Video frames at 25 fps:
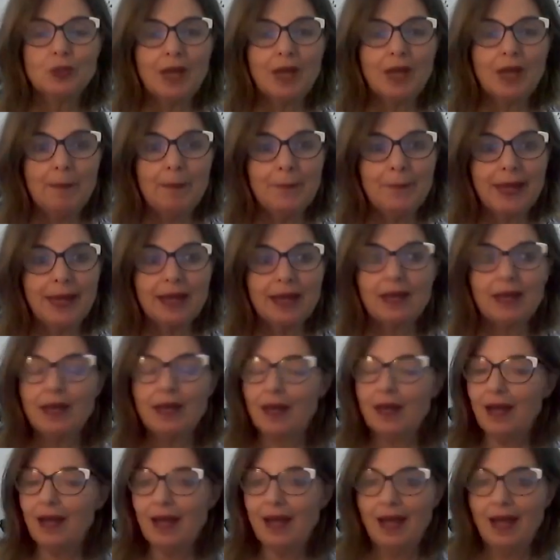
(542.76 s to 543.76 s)
come back.
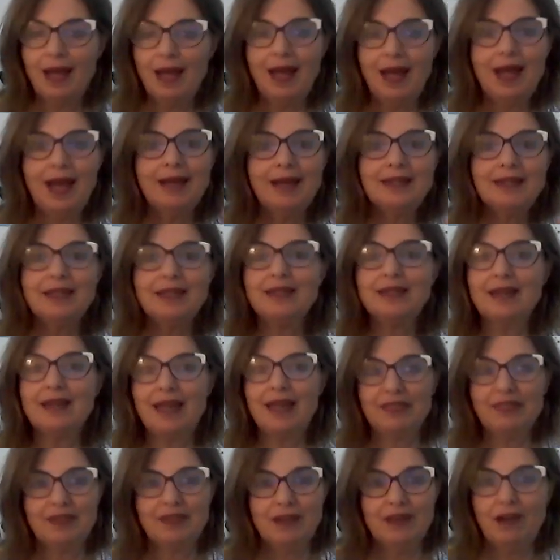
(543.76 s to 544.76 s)
I need
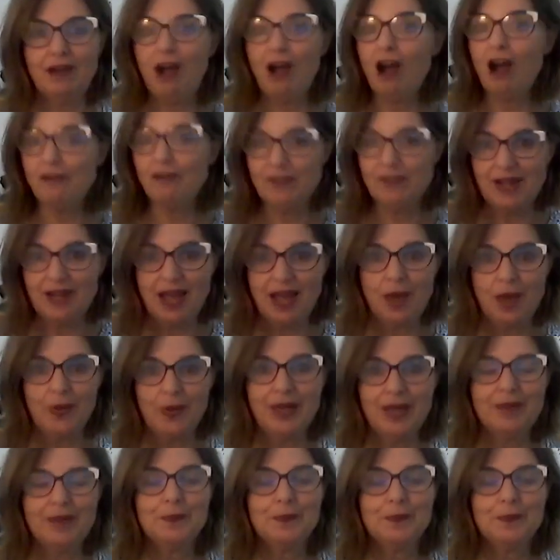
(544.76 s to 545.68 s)
another half an hour.